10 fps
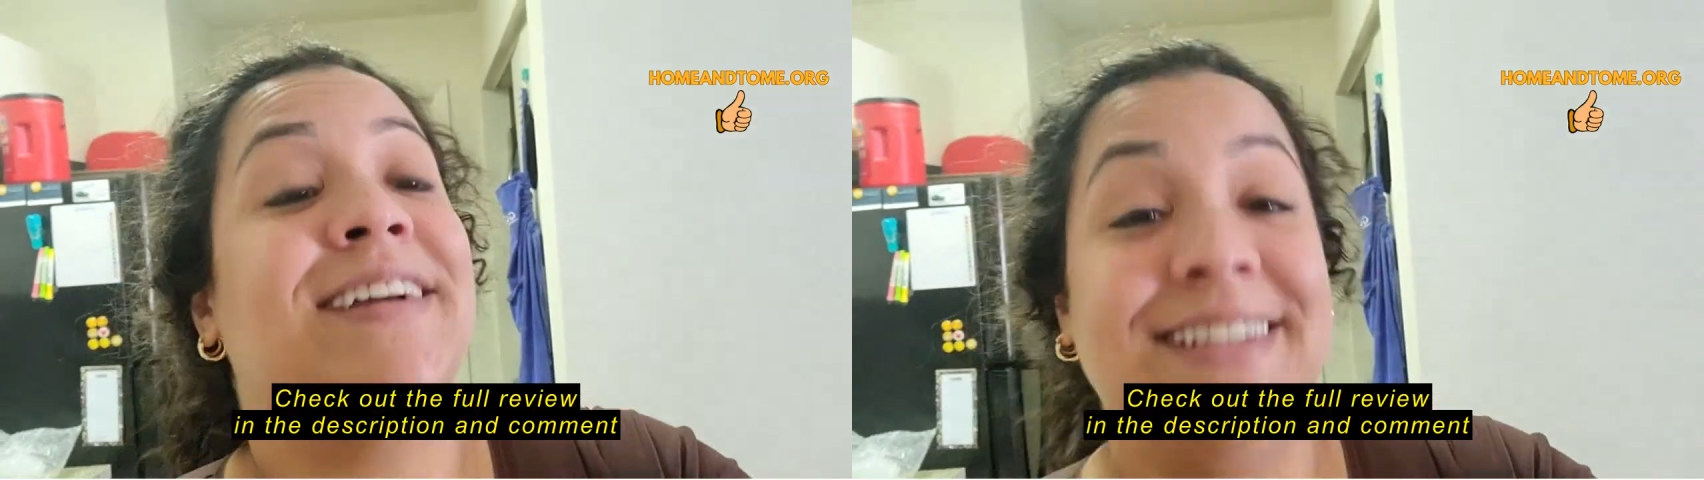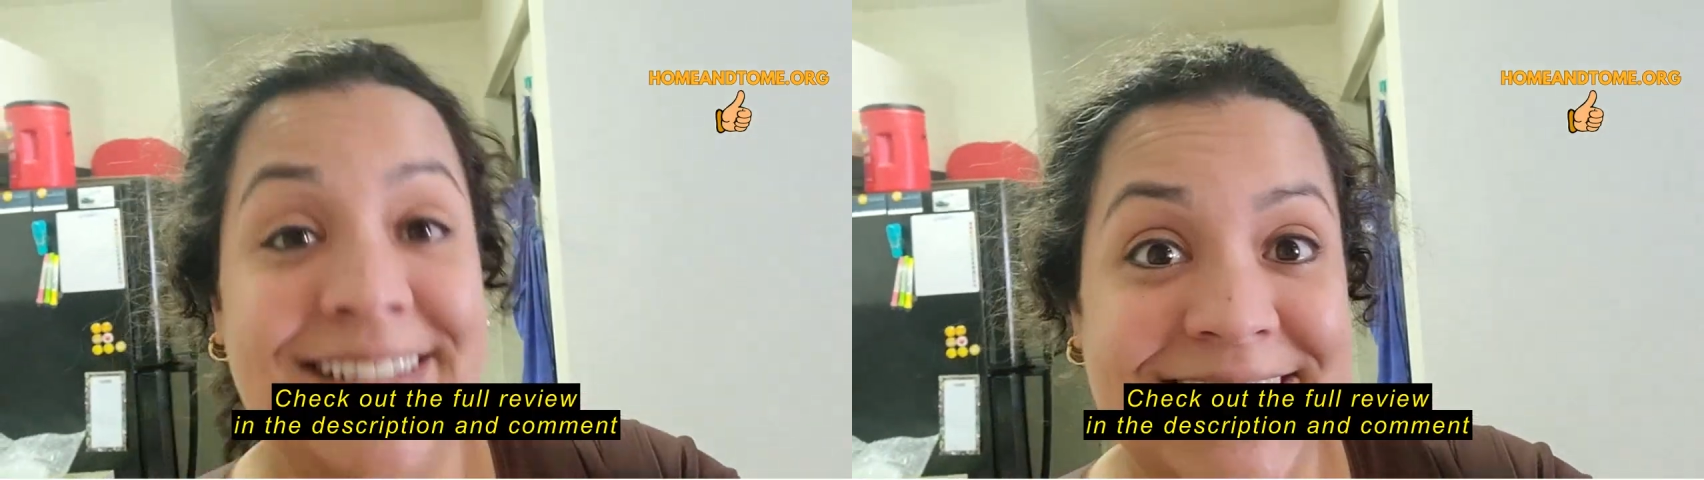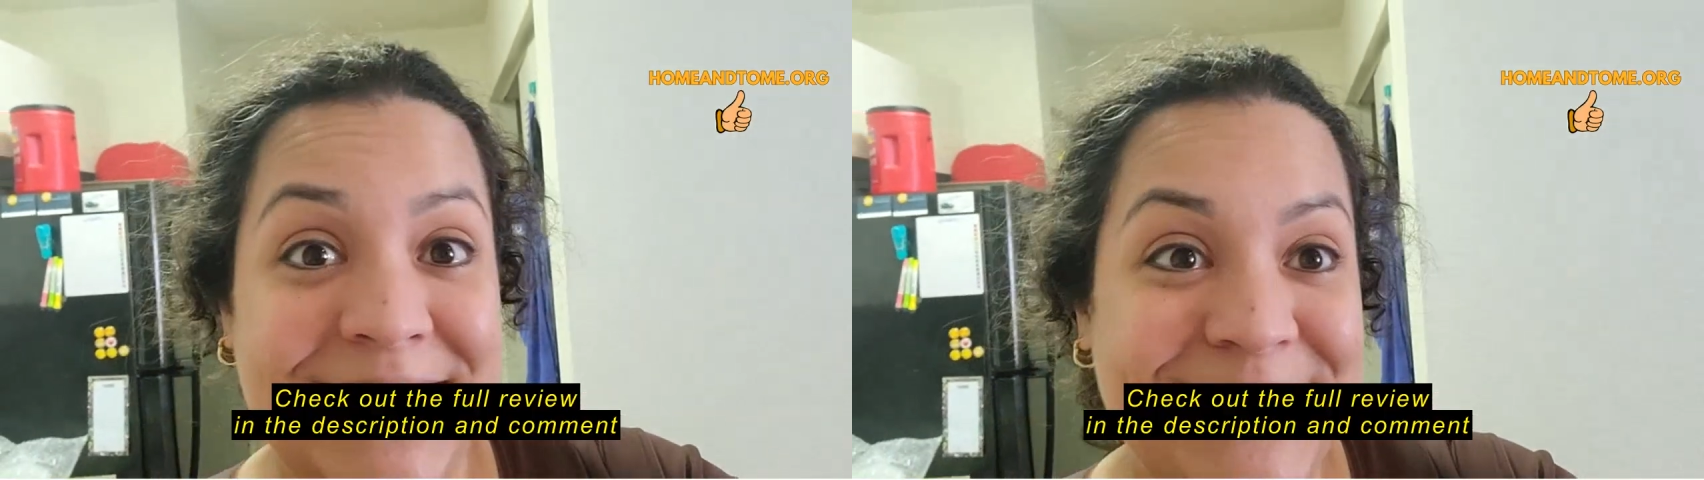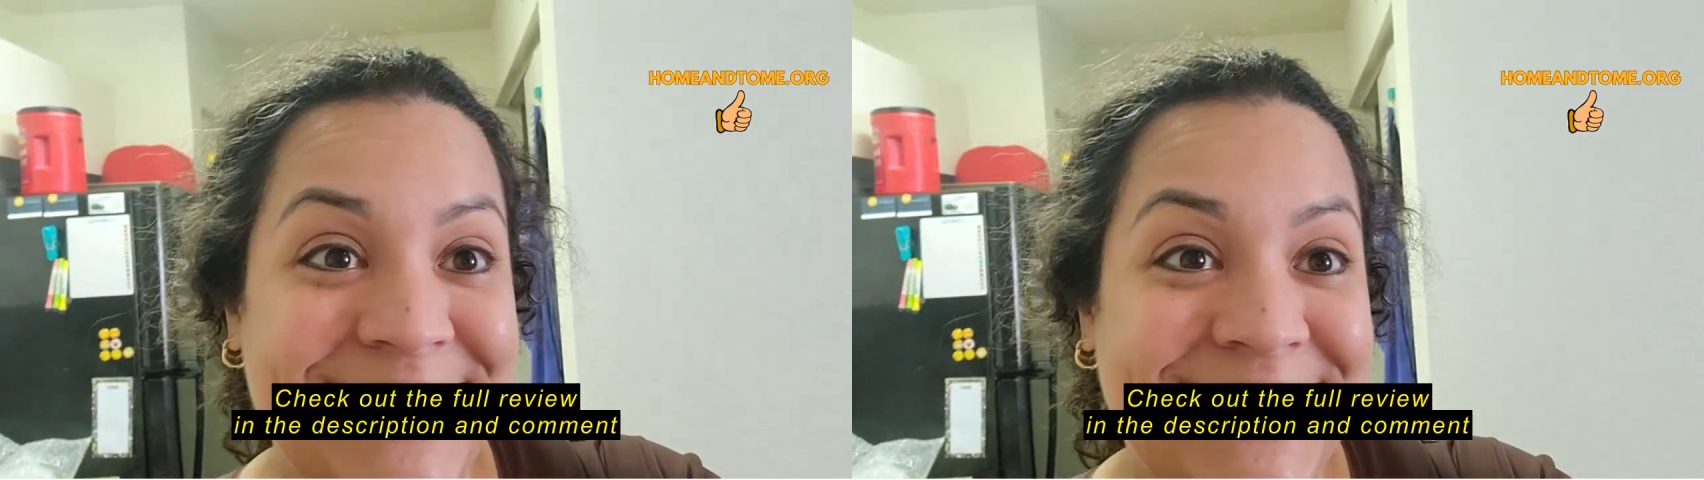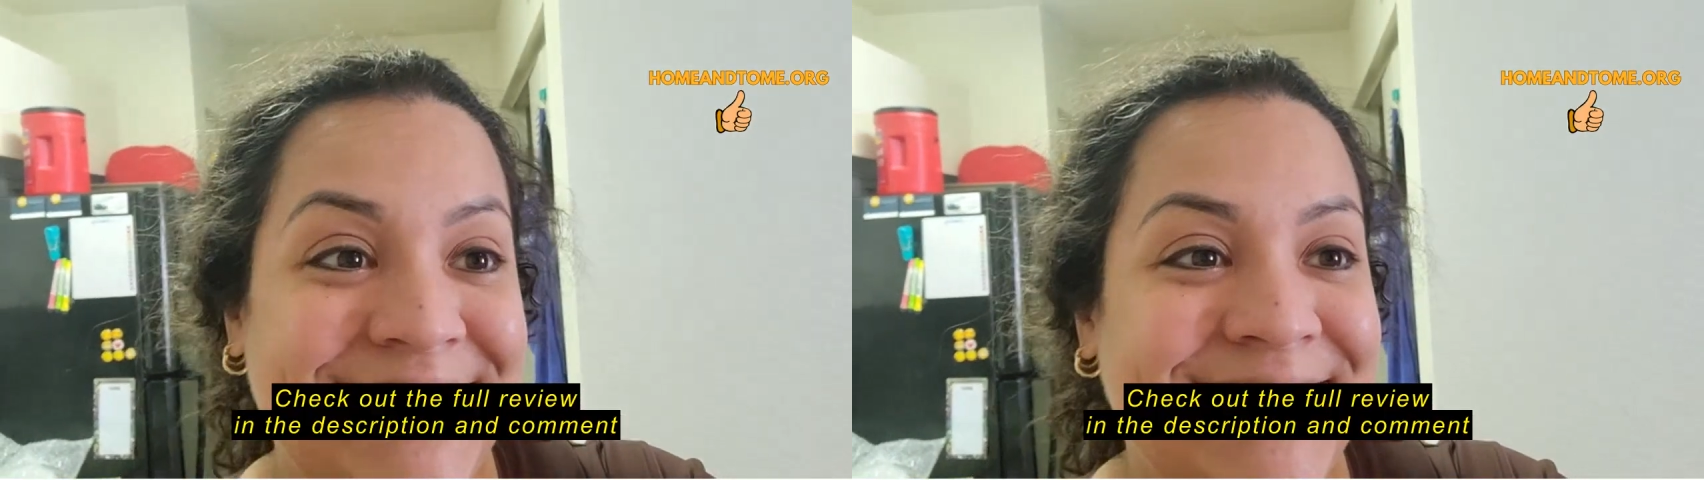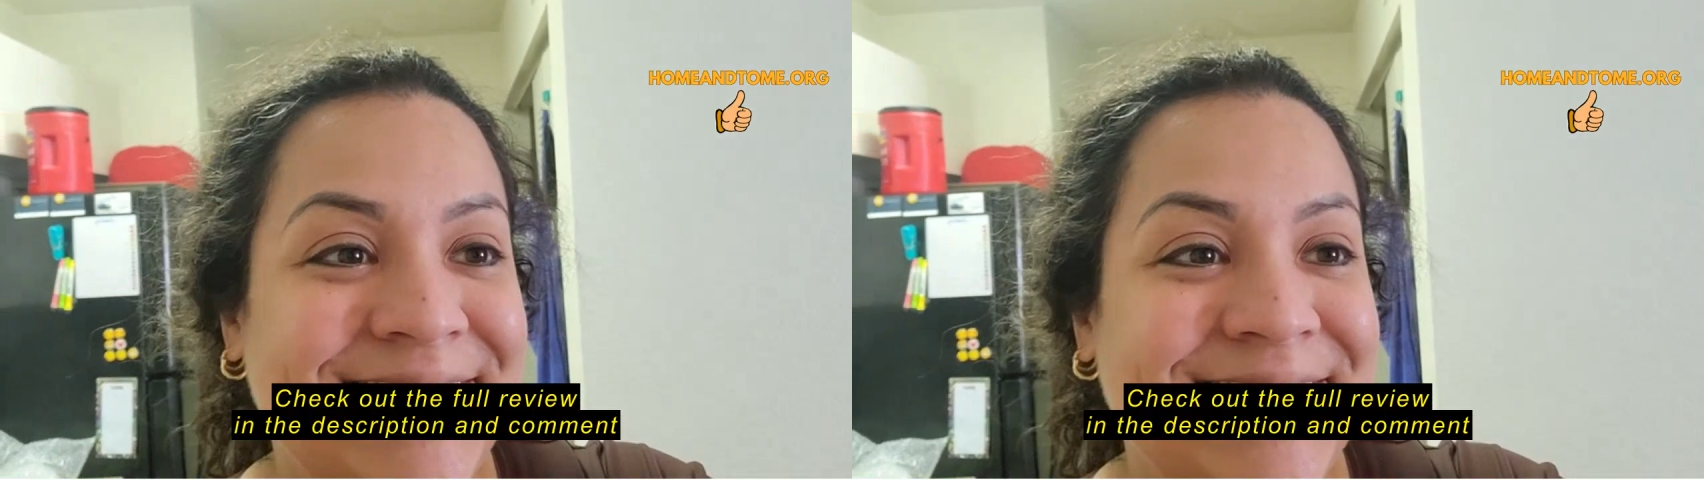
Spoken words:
Good luck, Amazon.